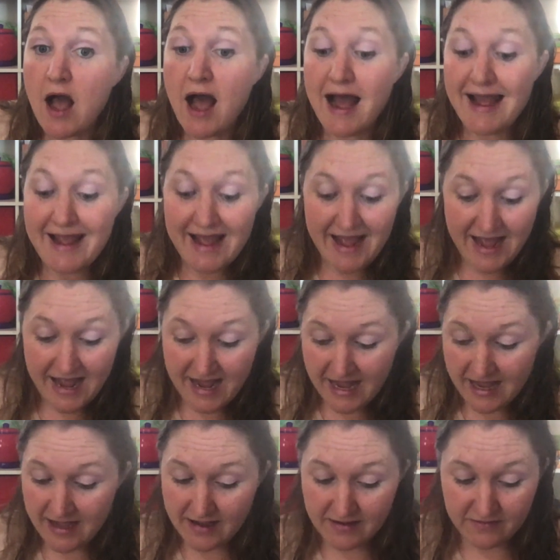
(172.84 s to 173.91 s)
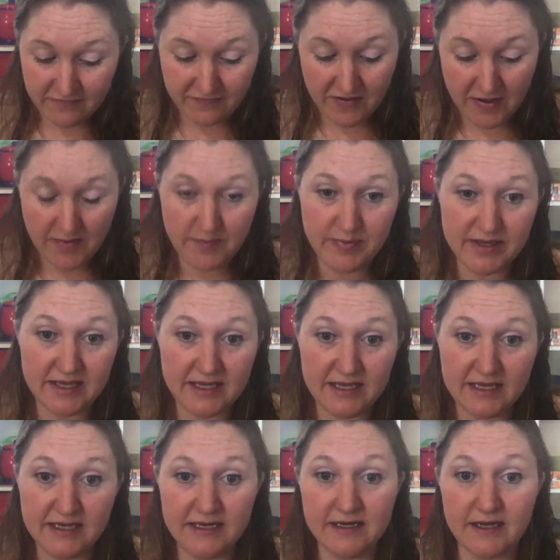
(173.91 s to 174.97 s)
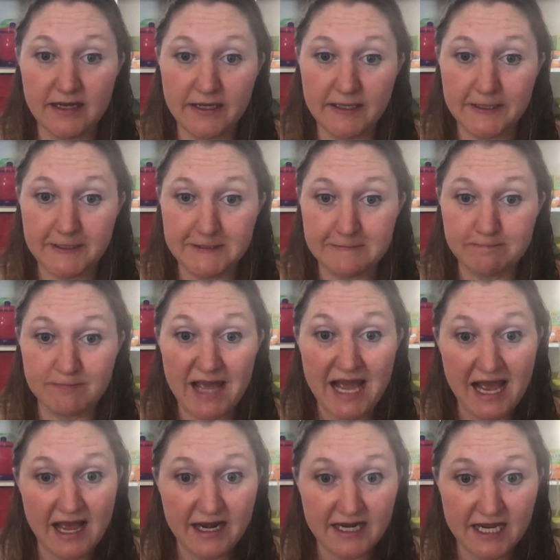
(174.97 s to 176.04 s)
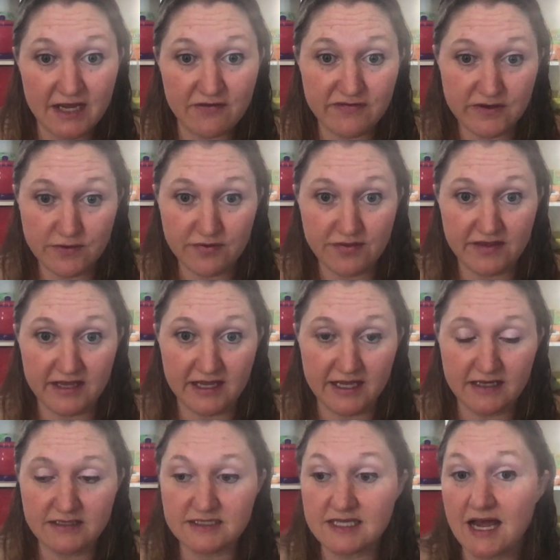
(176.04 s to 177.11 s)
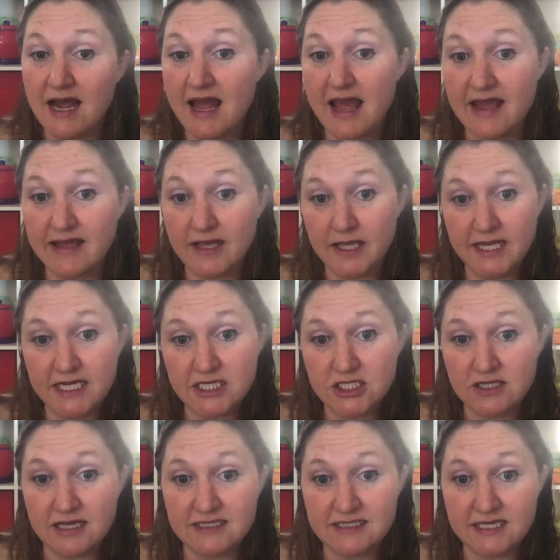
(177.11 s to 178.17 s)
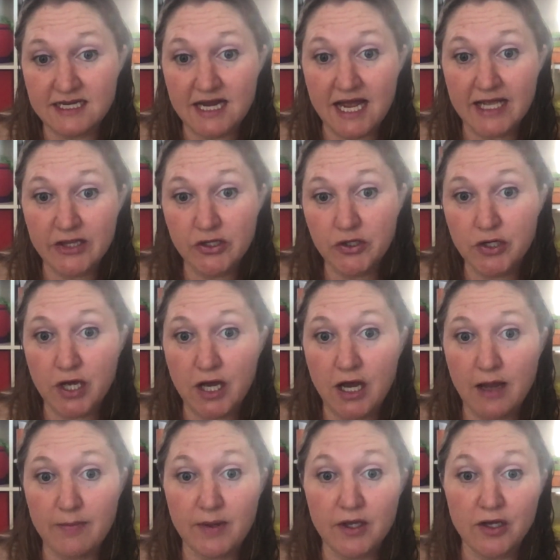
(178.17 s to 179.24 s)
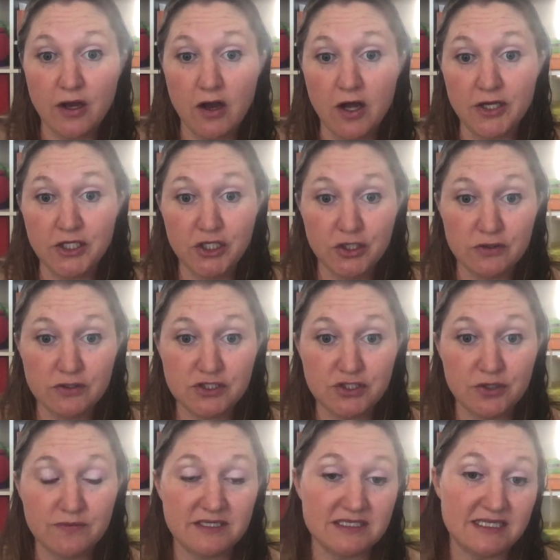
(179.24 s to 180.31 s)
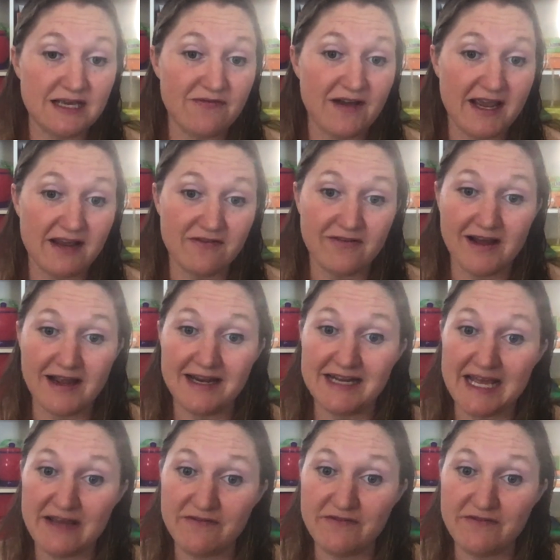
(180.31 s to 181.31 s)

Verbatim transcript: I have been um, adding a few things. Each lesson I look up on YouTube to see if I can find a